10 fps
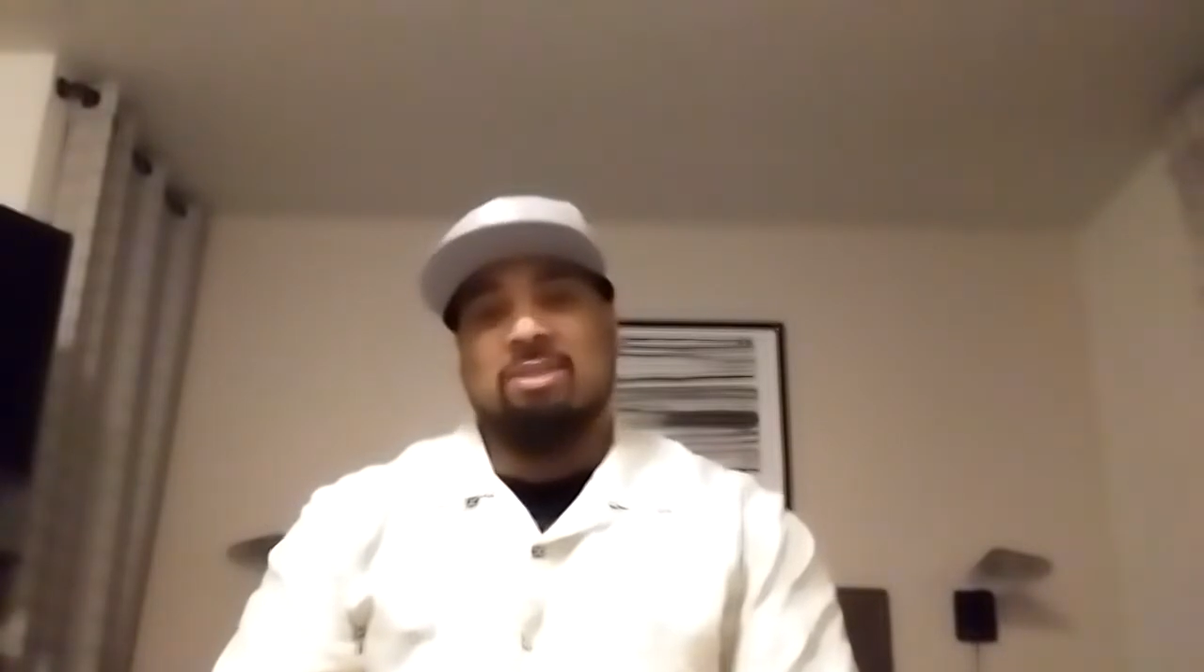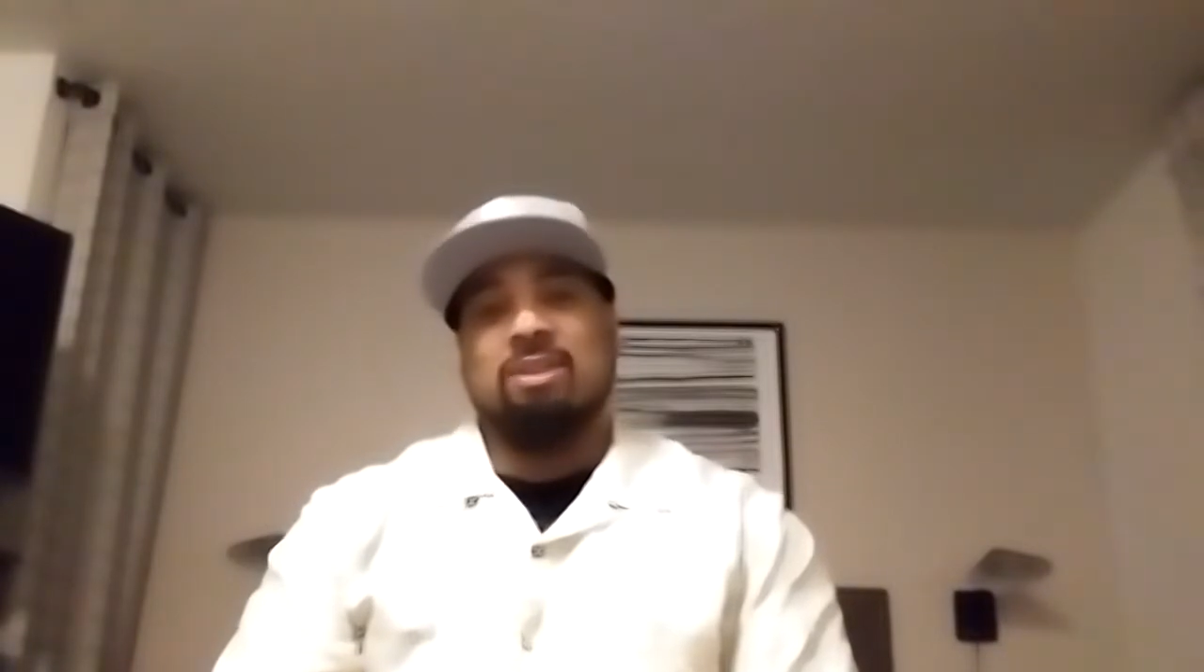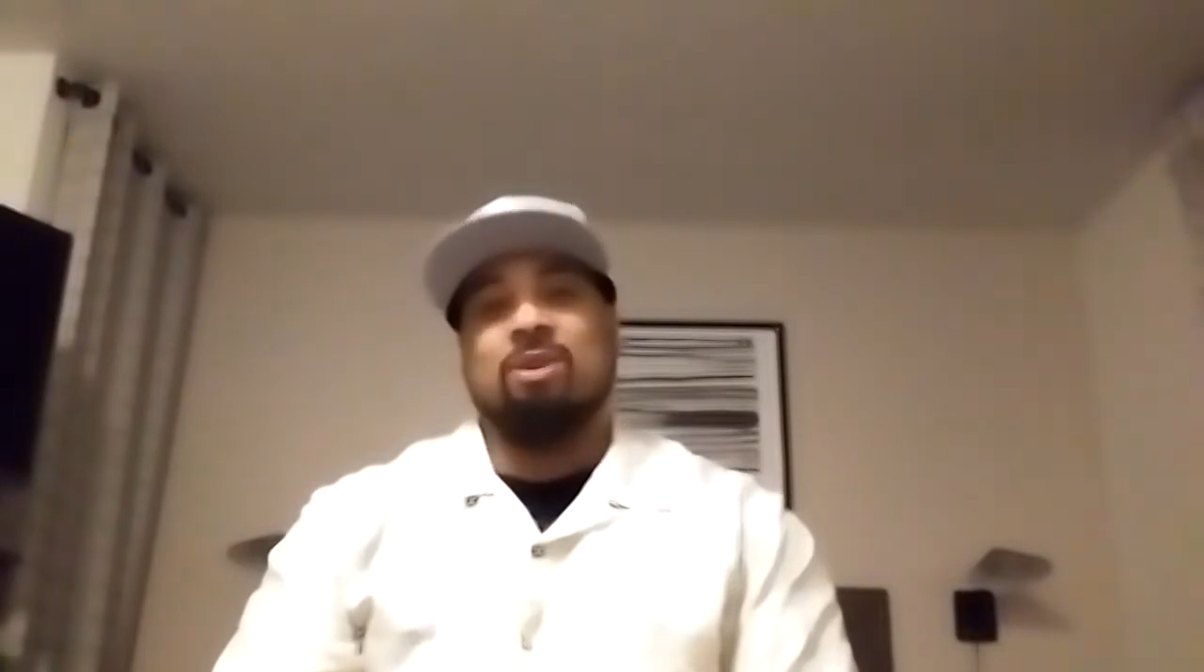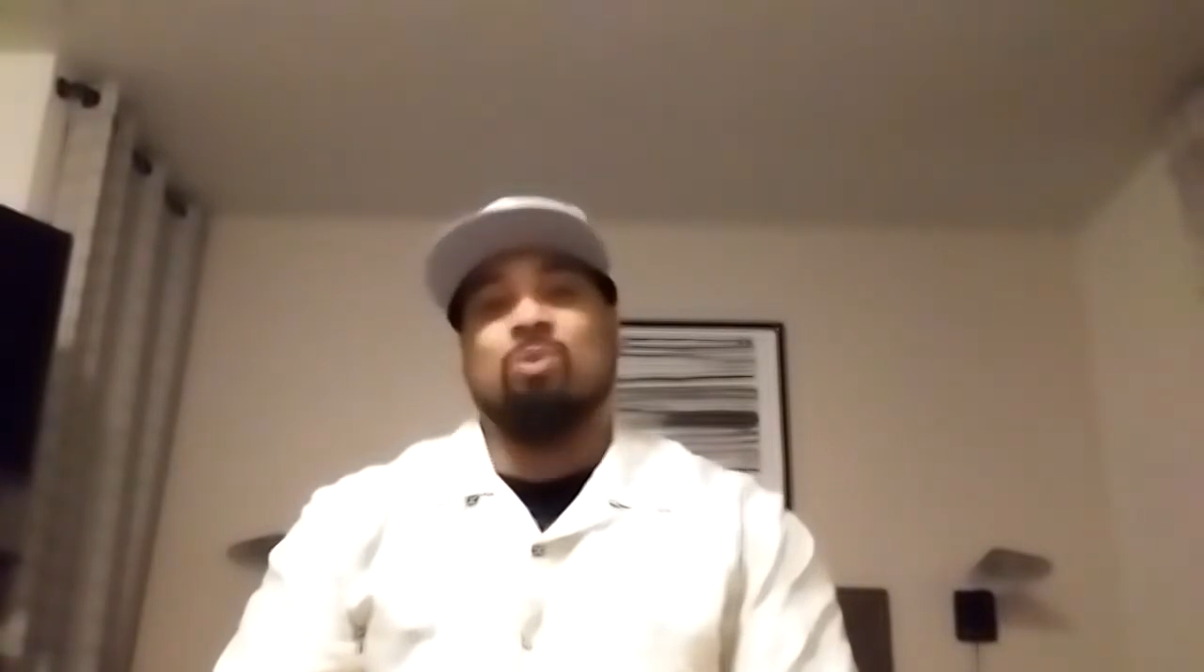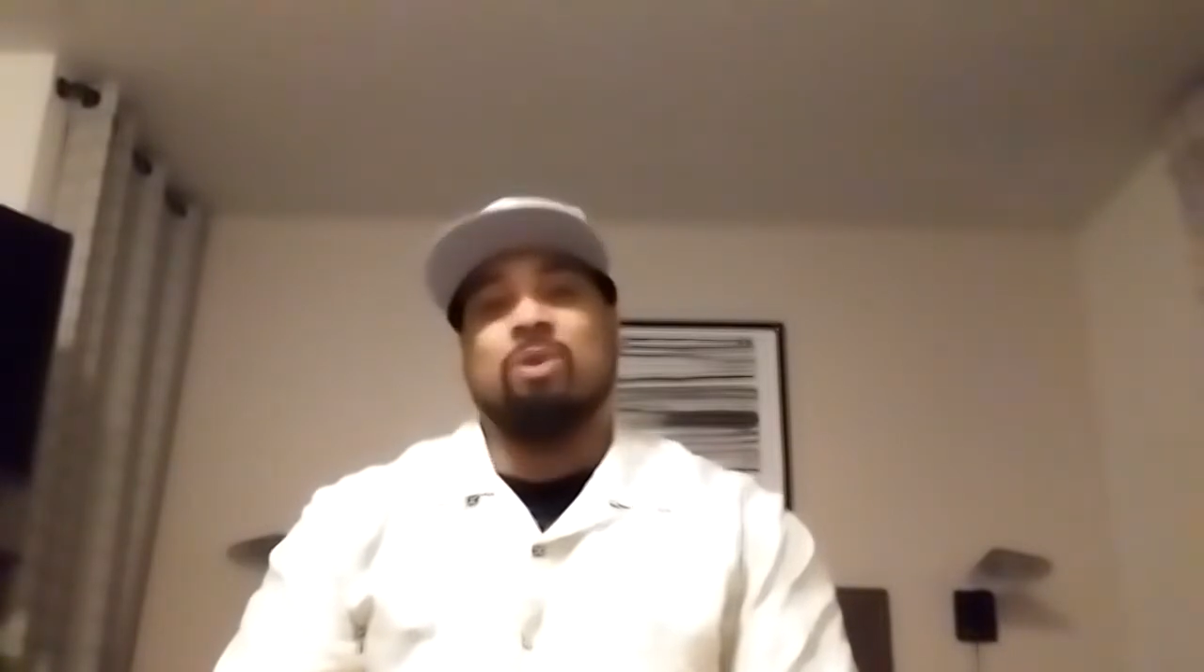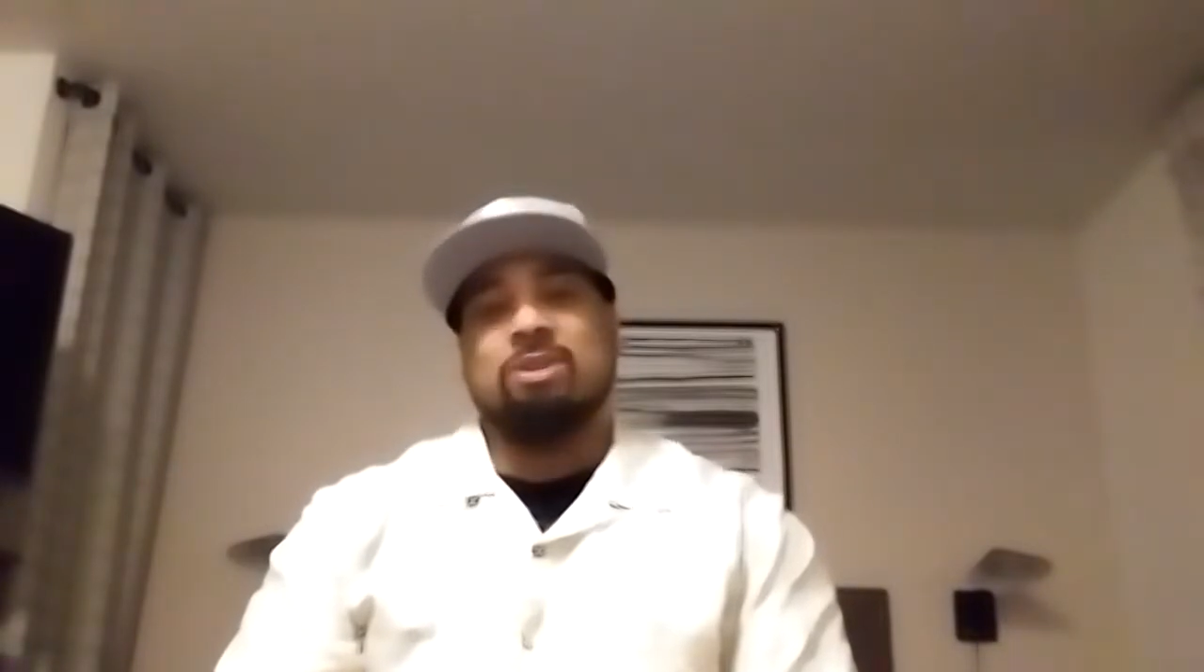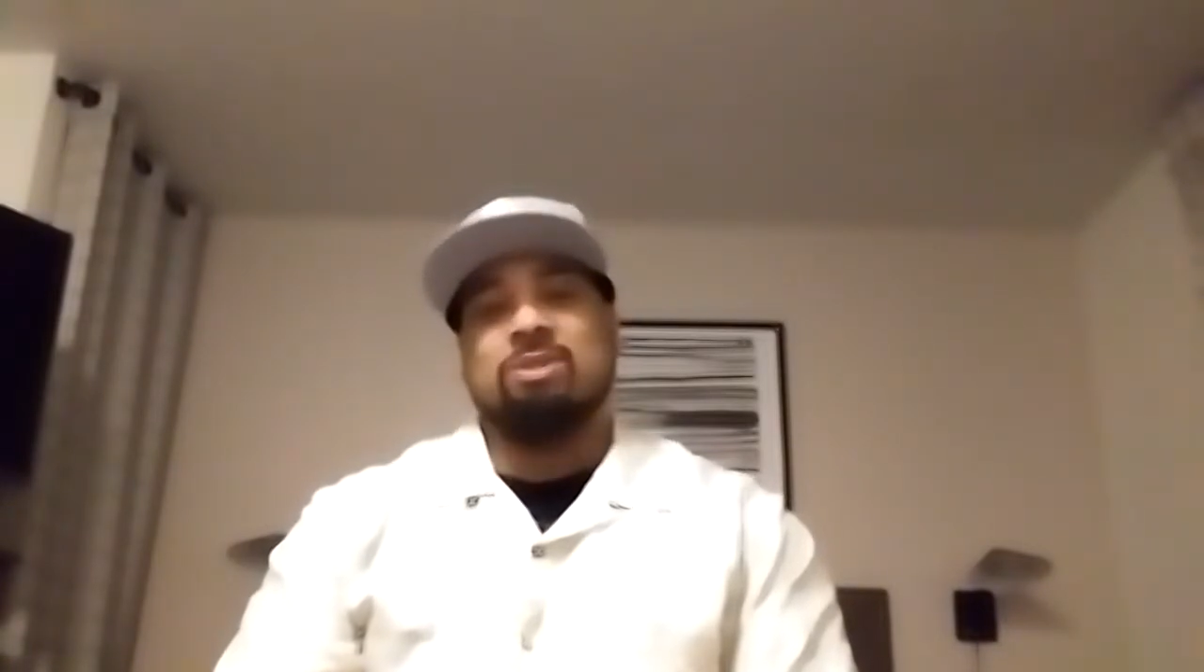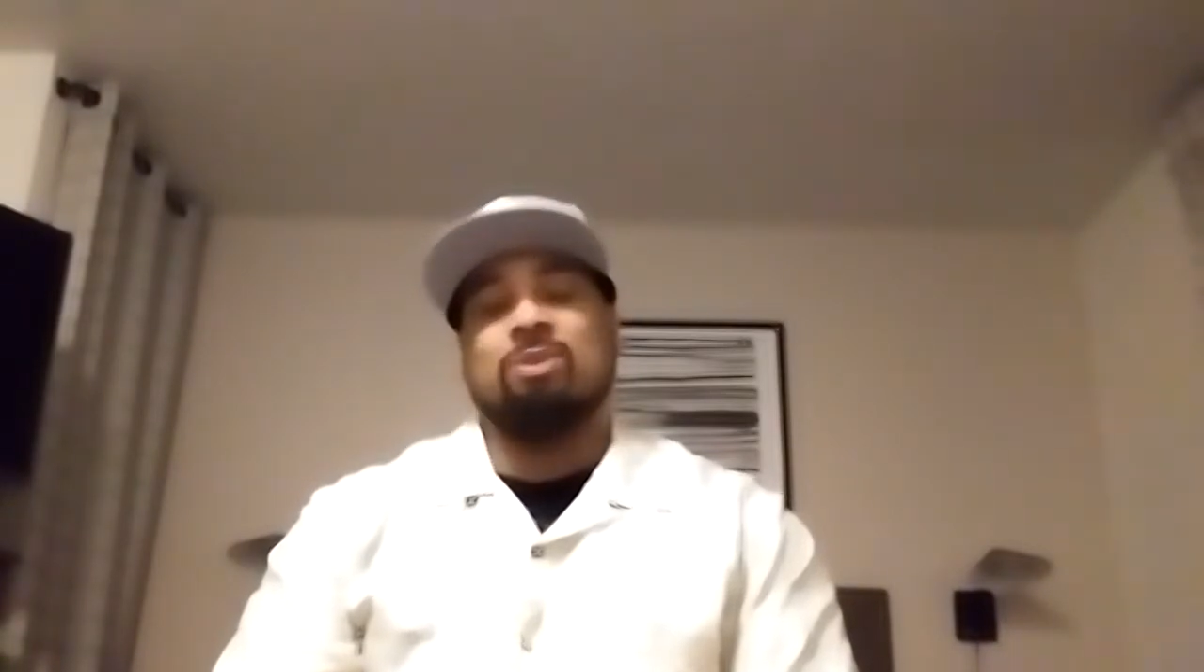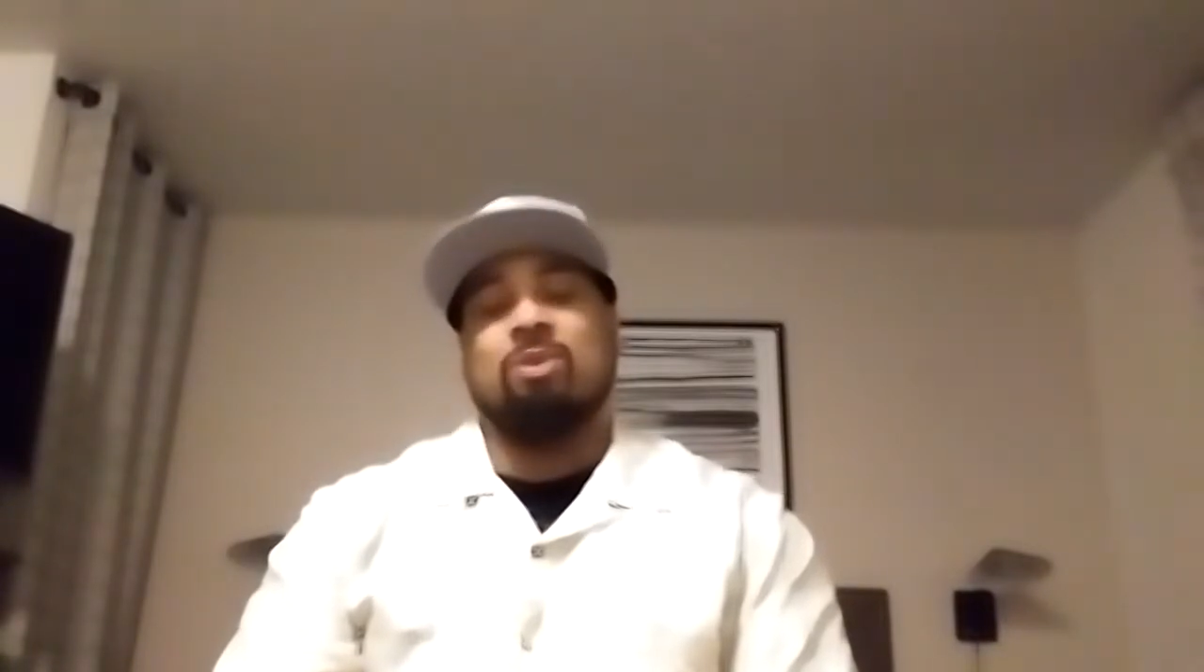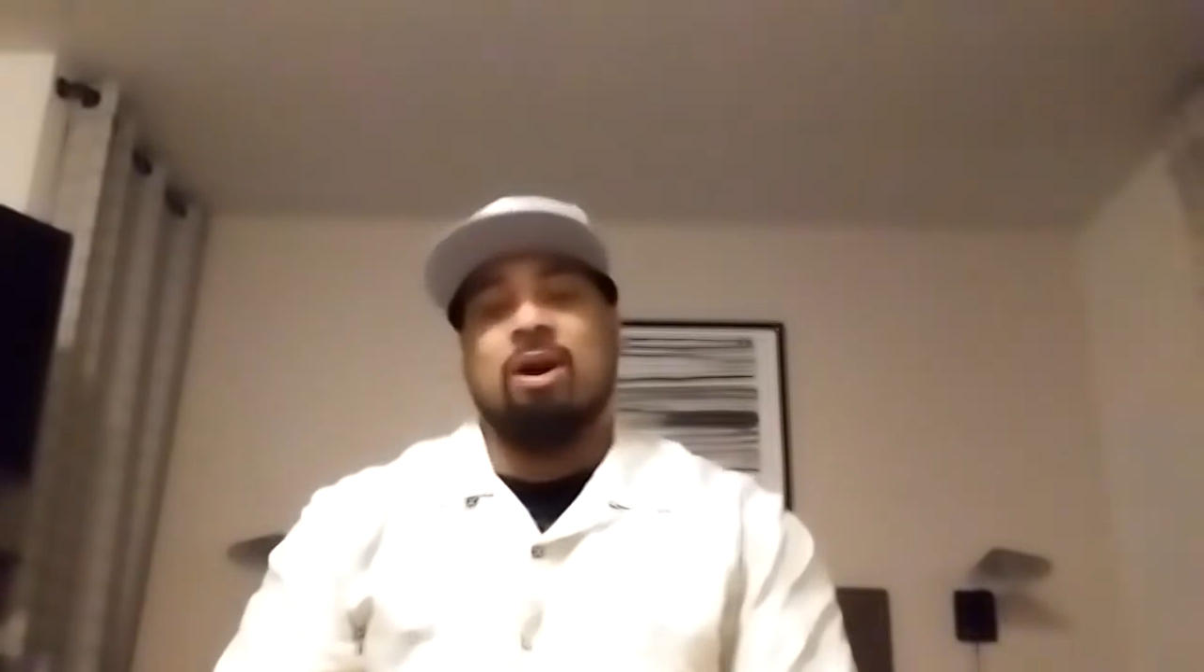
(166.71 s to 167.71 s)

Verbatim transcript: the original